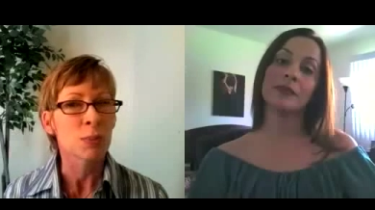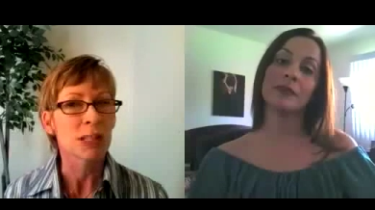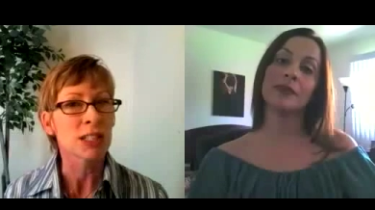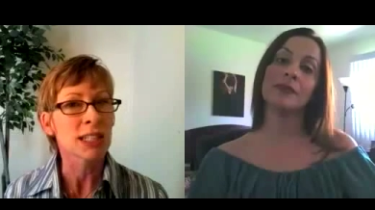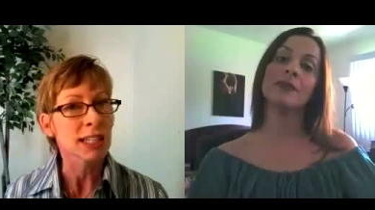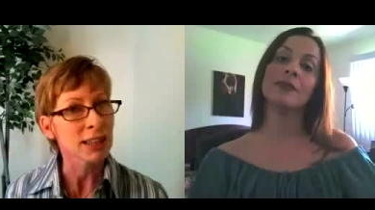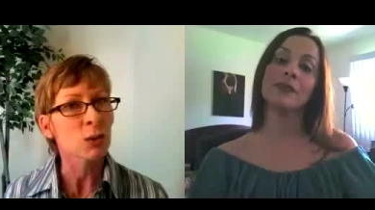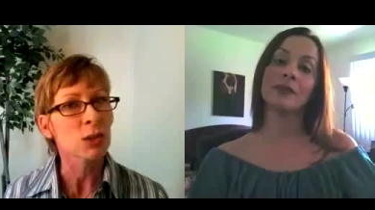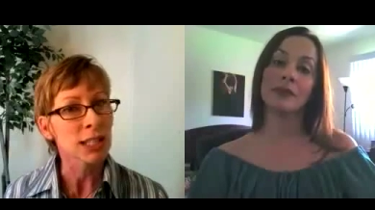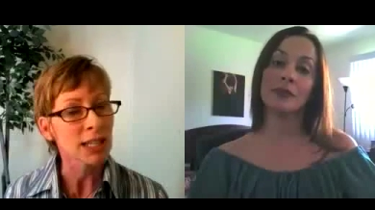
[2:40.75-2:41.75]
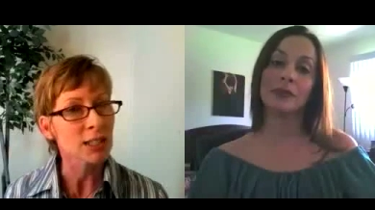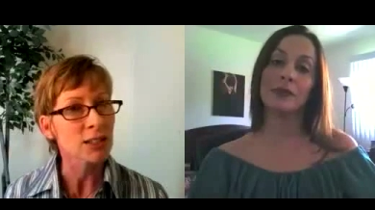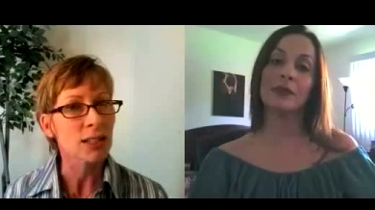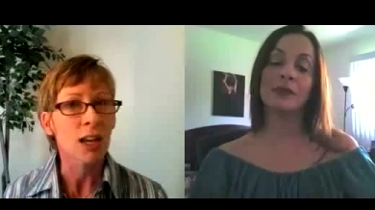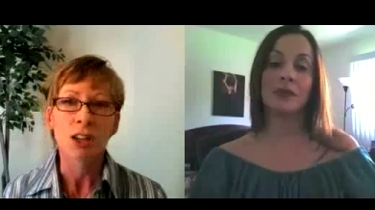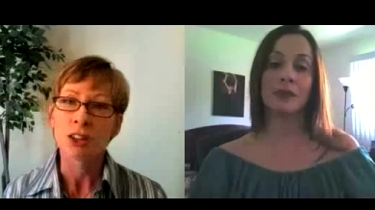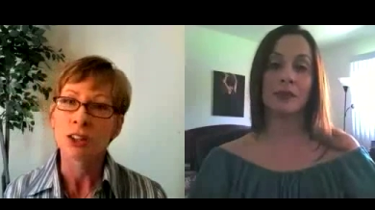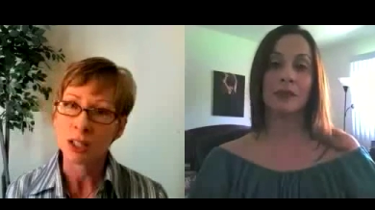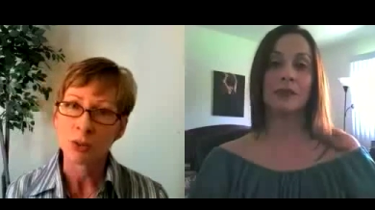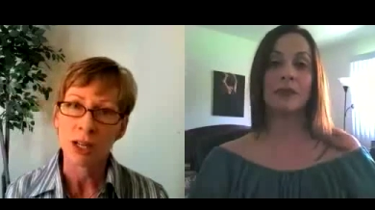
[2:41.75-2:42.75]
Speaker 1: But to get those links, you
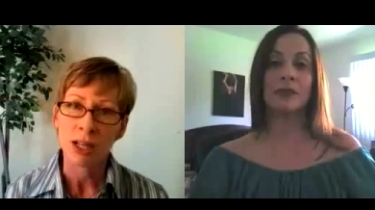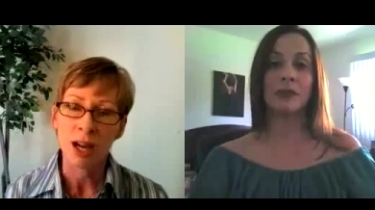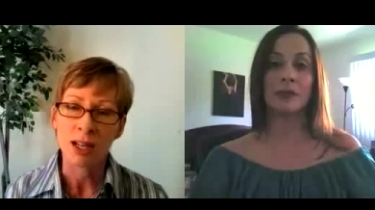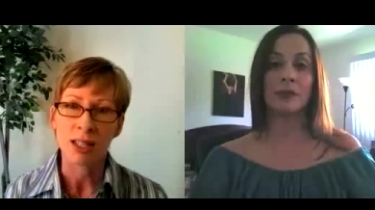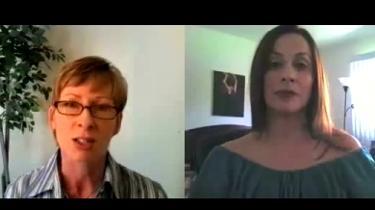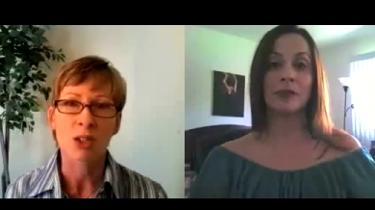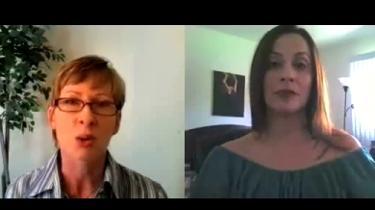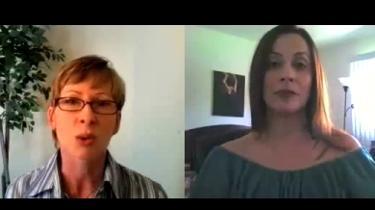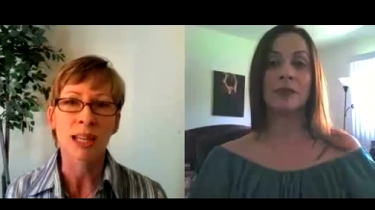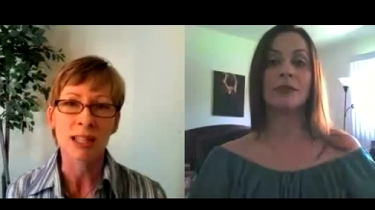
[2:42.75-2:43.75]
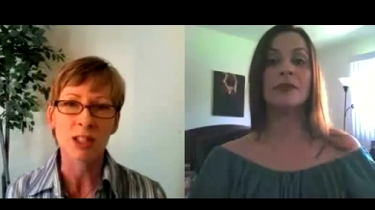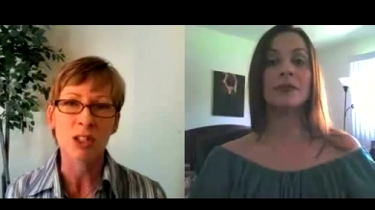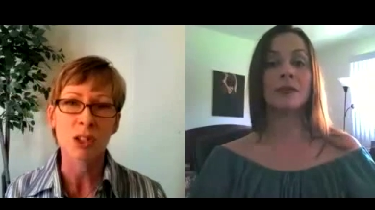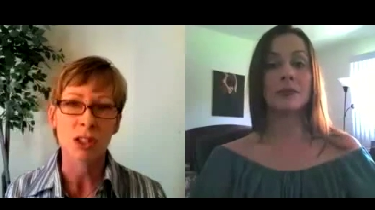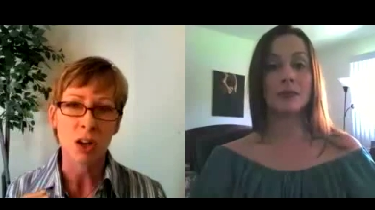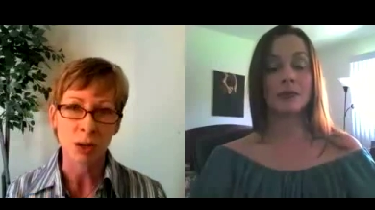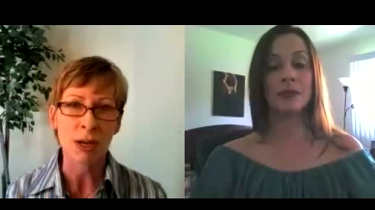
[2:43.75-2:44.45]
need great content. So let's talk